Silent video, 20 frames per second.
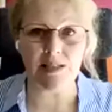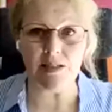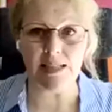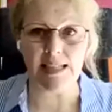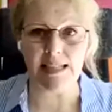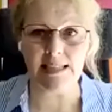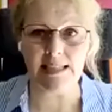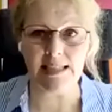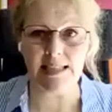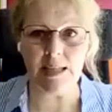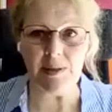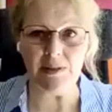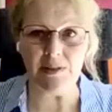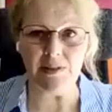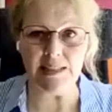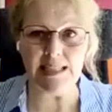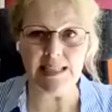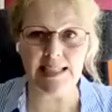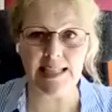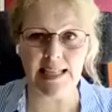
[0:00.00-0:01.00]
so the academic
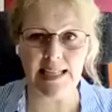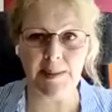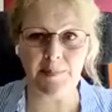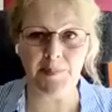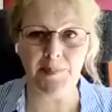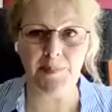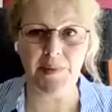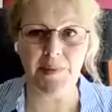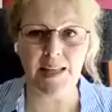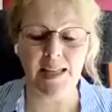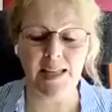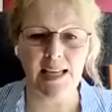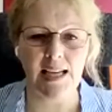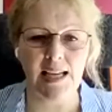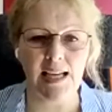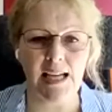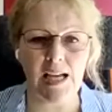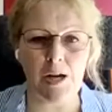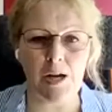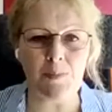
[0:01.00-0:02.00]
writing,
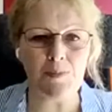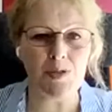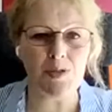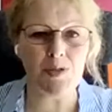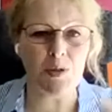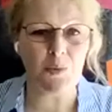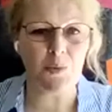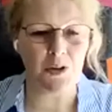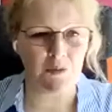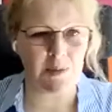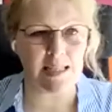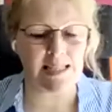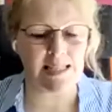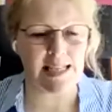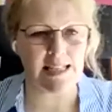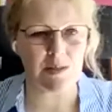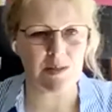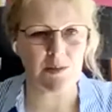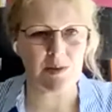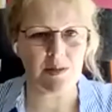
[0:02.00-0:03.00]
so one of my
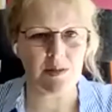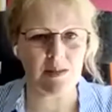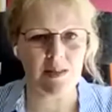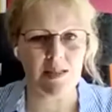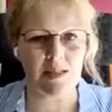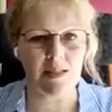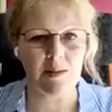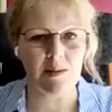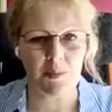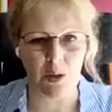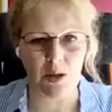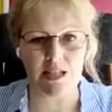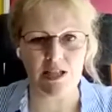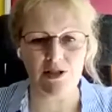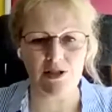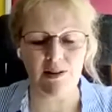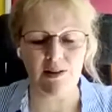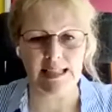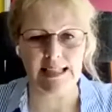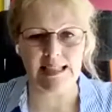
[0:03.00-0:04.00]
texts was the
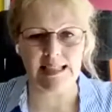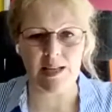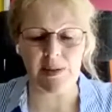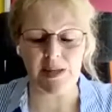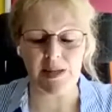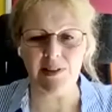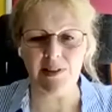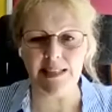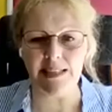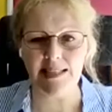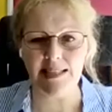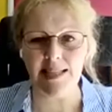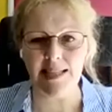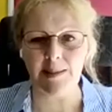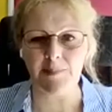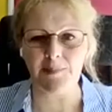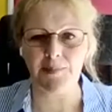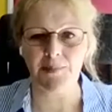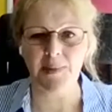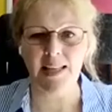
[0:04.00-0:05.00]
polish your academic
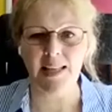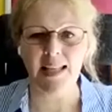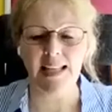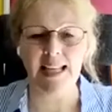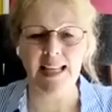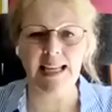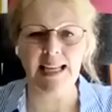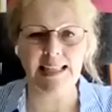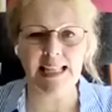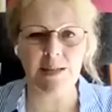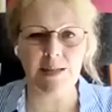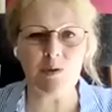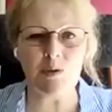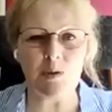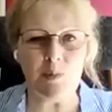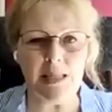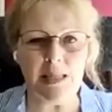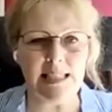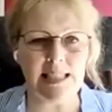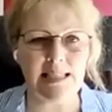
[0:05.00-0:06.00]
writing, and that was
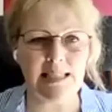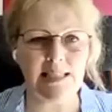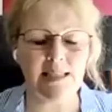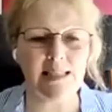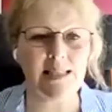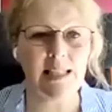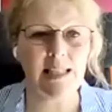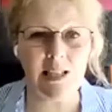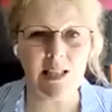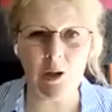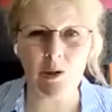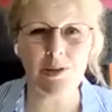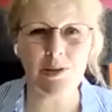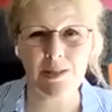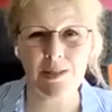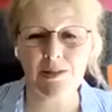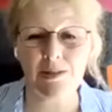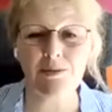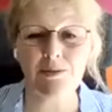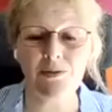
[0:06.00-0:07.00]
because there's a
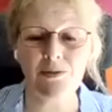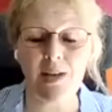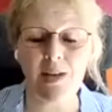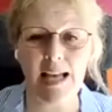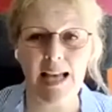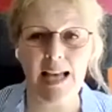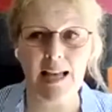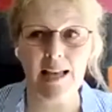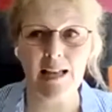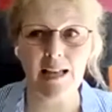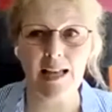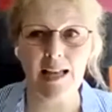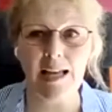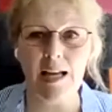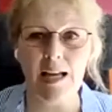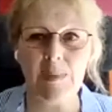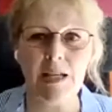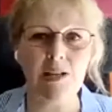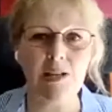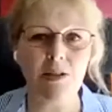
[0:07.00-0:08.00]
lot
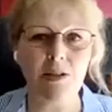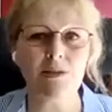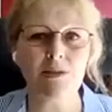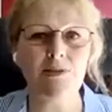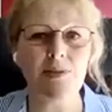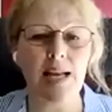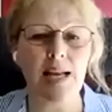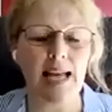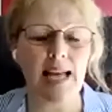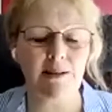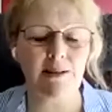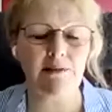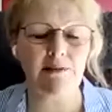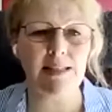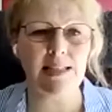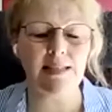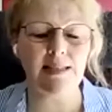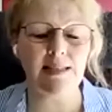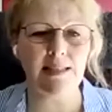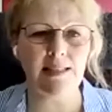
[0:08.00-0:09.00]
of
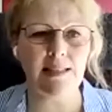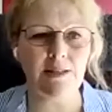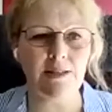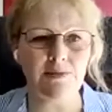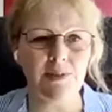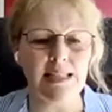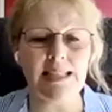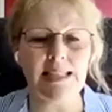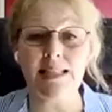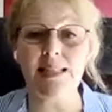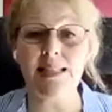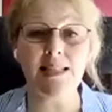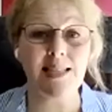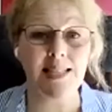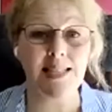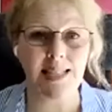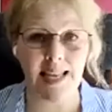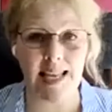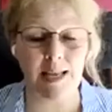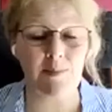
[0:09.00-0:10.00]
areas that I find are the
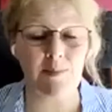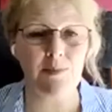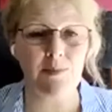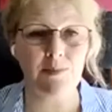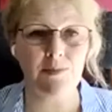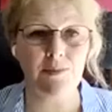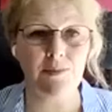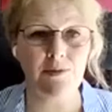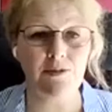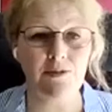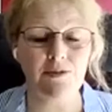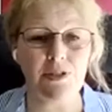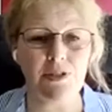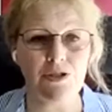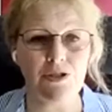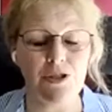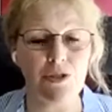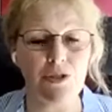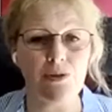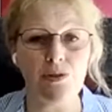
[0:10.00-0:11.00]
same for
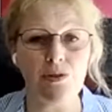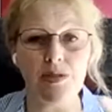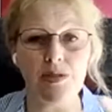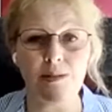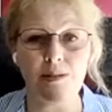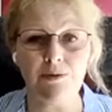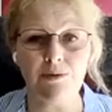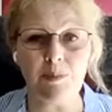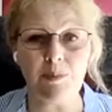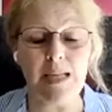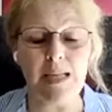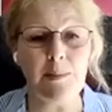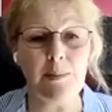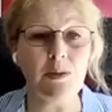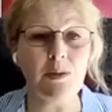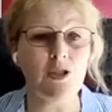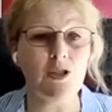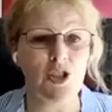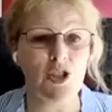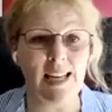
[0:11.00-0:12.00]
students and for
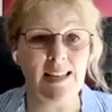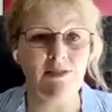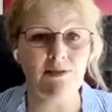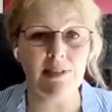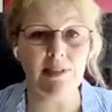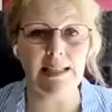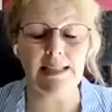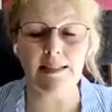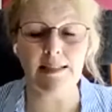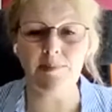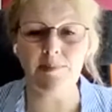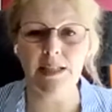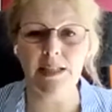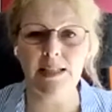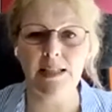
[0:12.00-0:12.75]
people generally,